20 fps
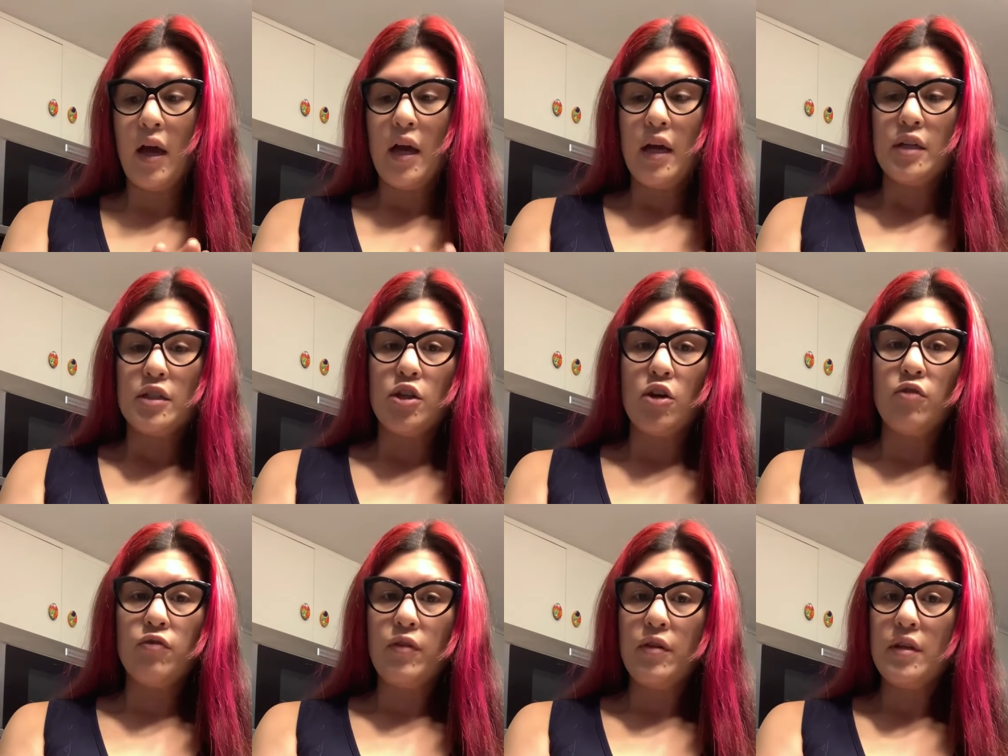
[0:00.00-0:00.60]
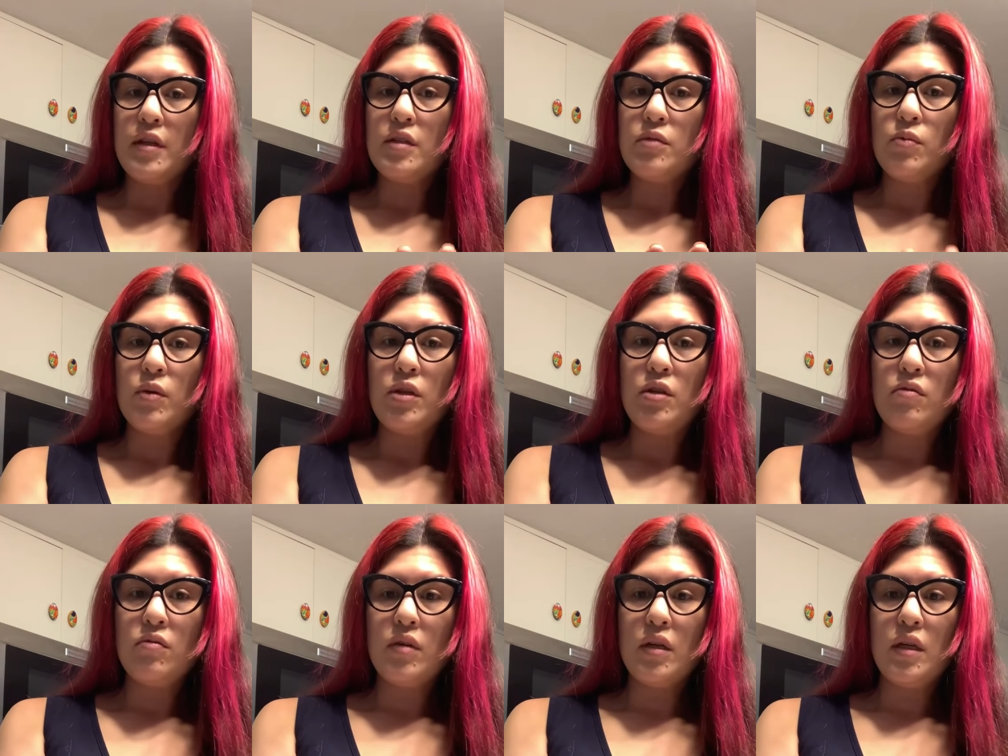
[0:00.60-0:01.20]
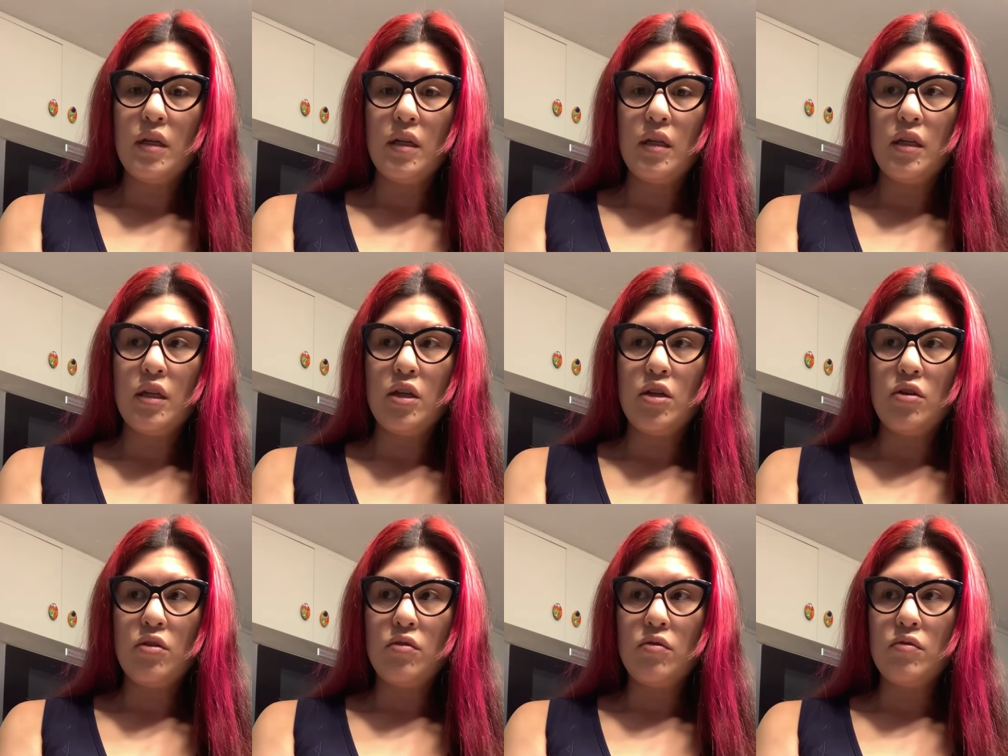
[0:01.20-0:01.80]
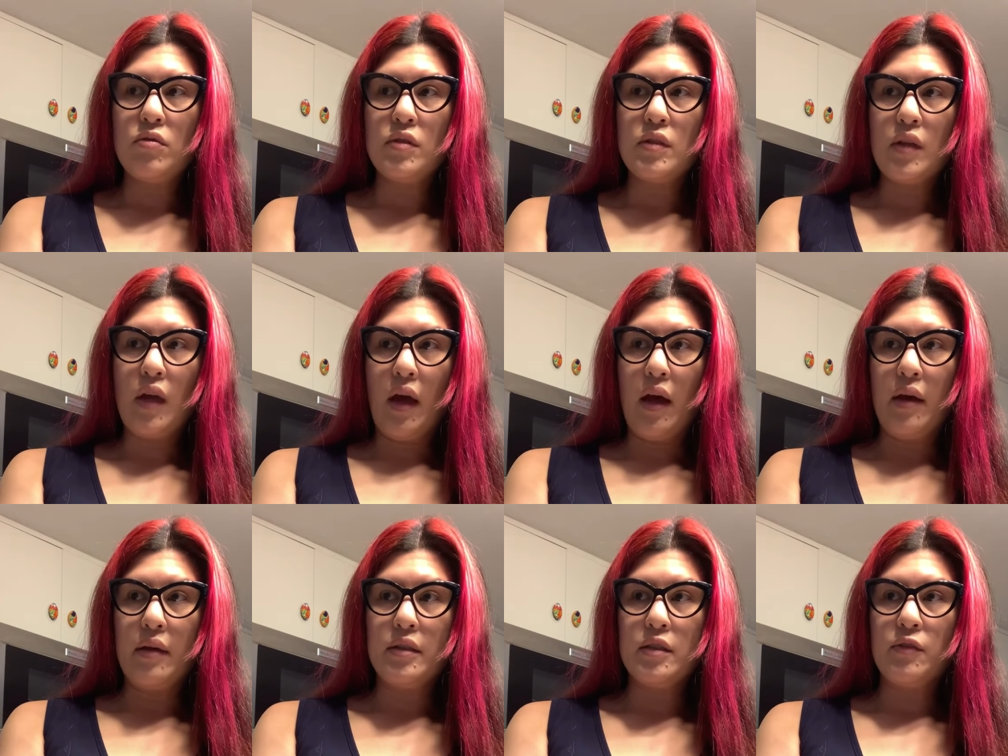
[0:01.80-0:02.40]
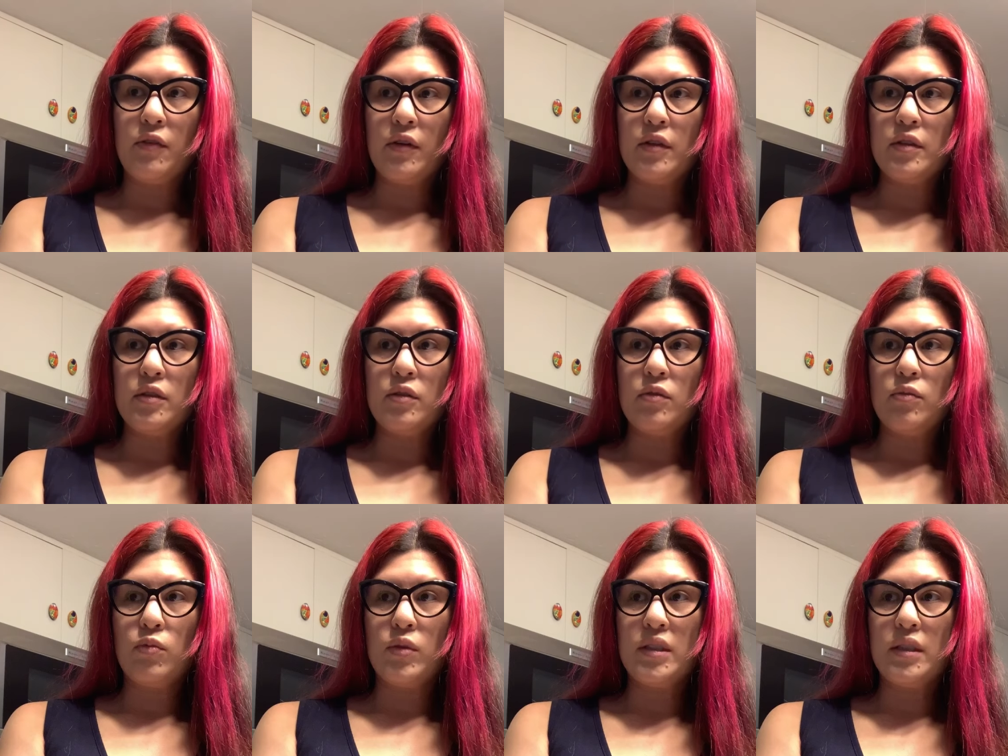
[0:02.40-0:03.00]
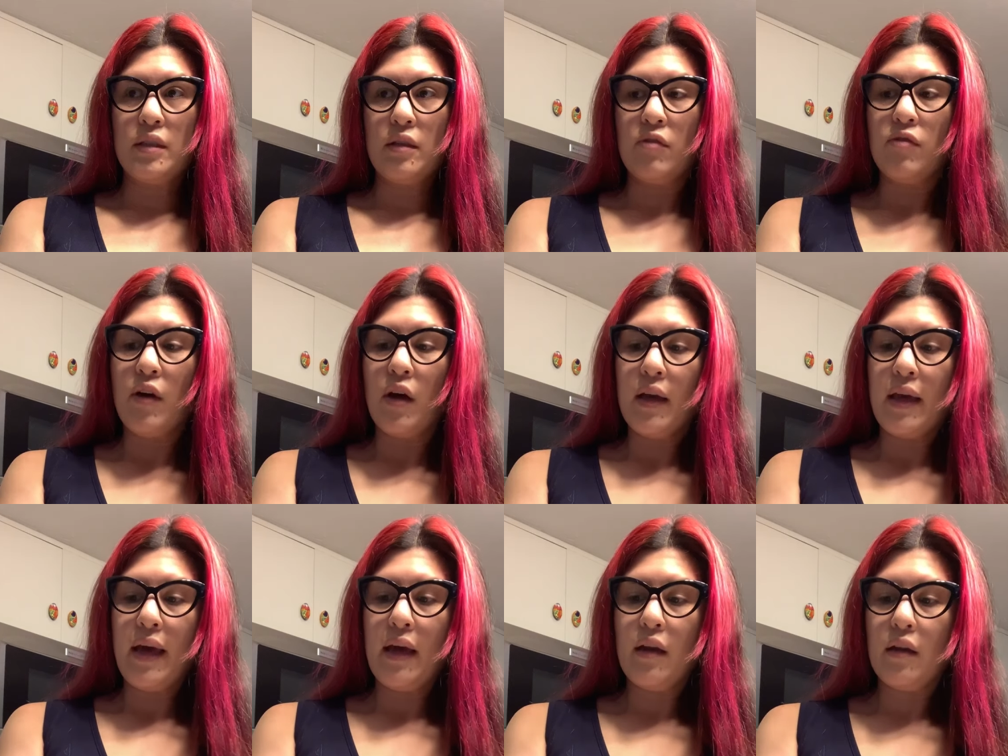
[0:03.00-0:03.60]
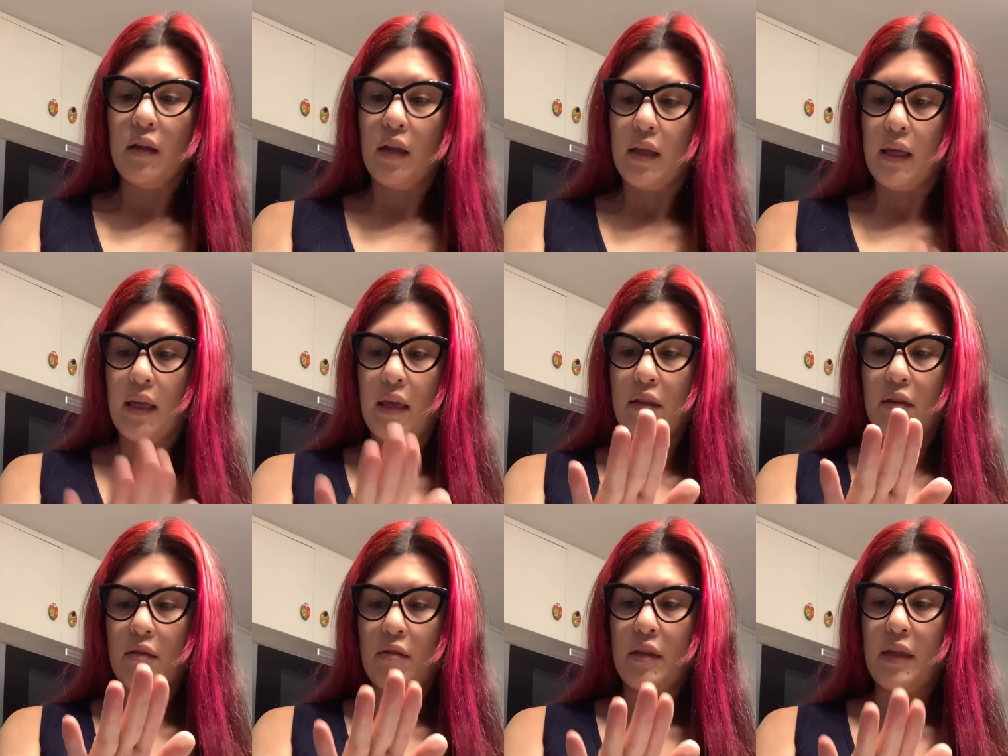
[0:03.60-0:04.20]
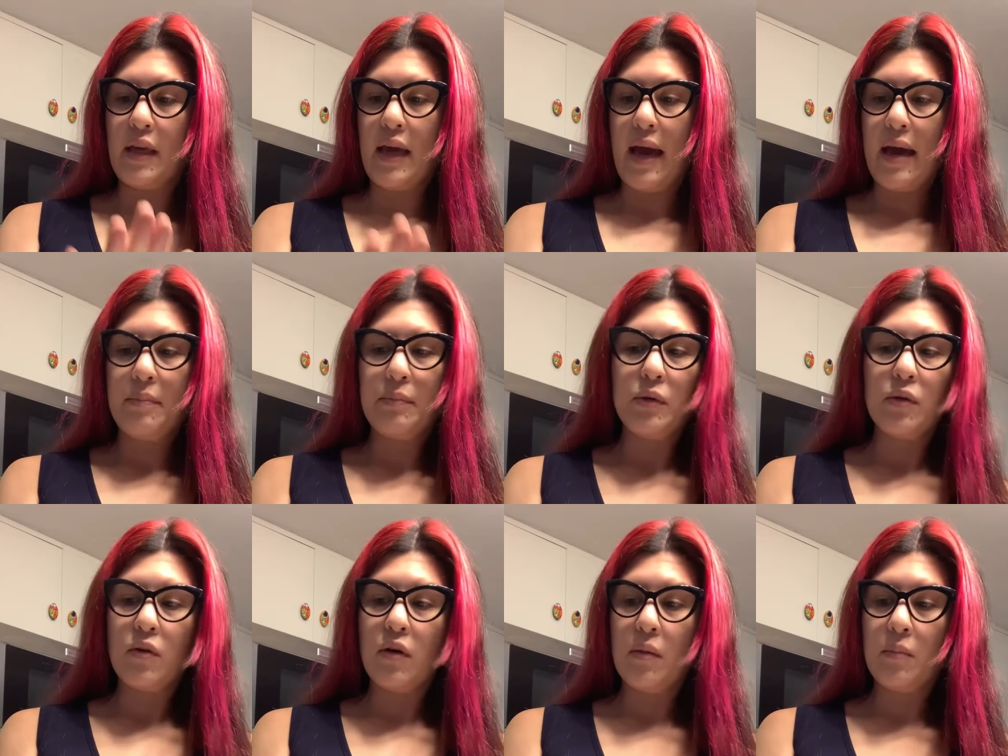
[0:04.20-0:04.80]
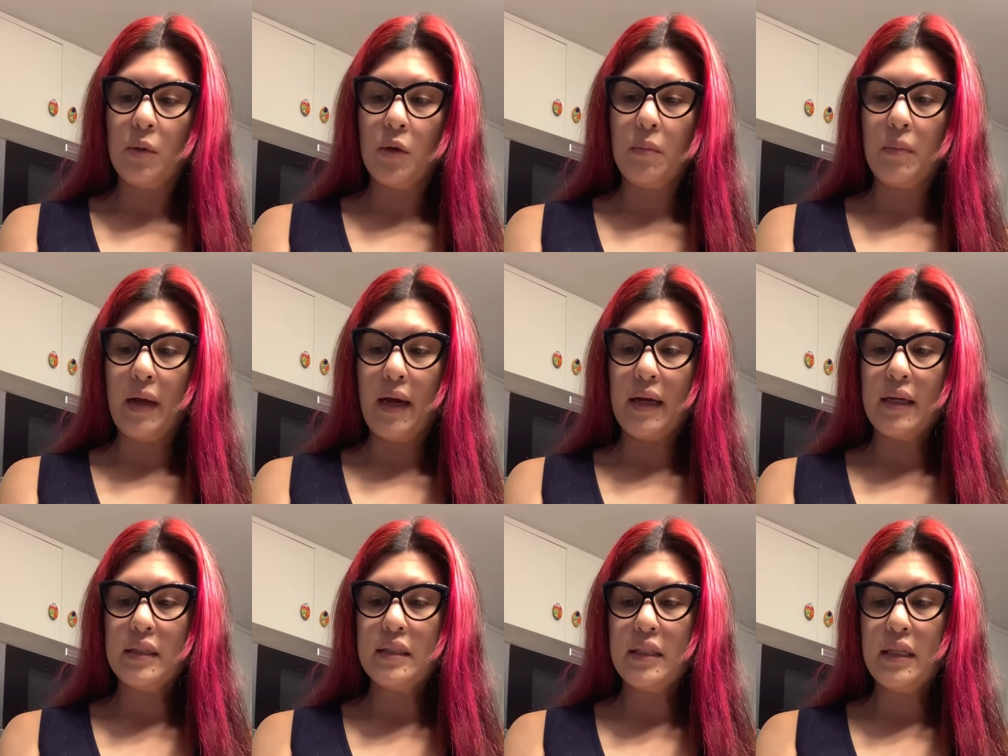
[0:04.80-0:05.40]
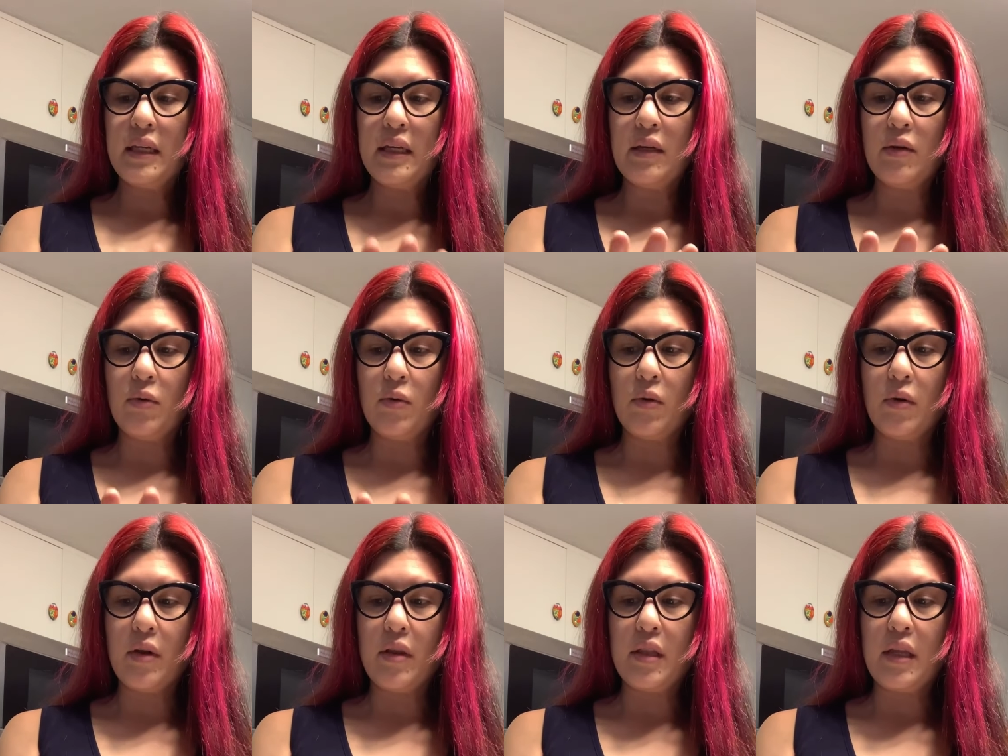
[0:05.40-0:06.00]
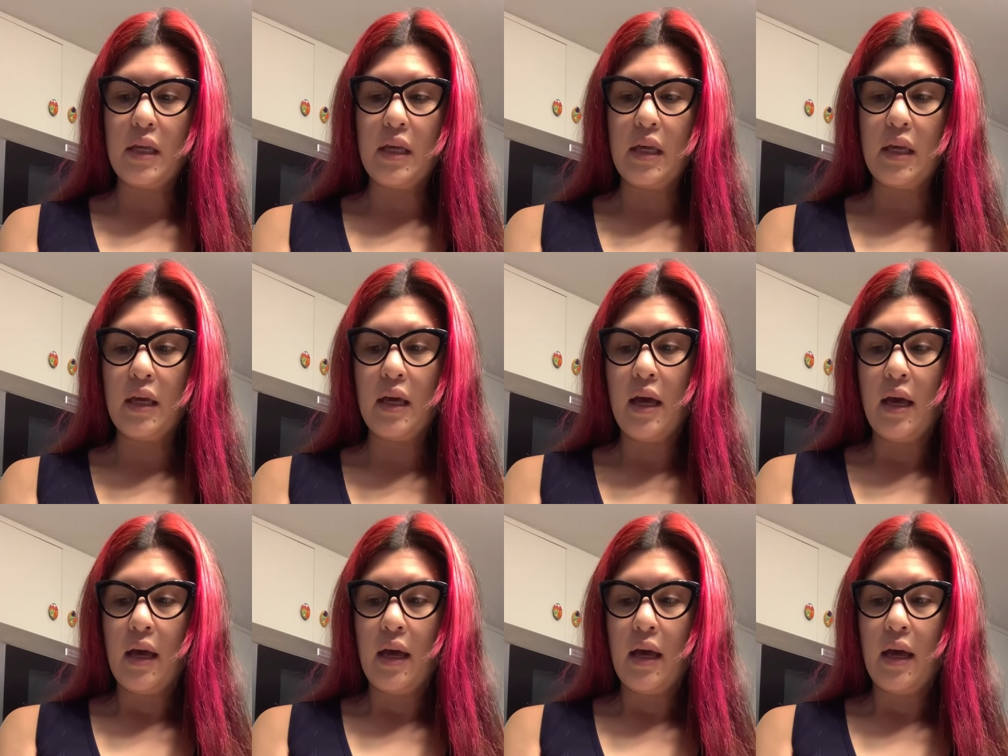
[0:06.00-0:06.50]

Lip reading: So for this one, you can use, as far as what's in the fall catalog, either the apple crumble black tea or the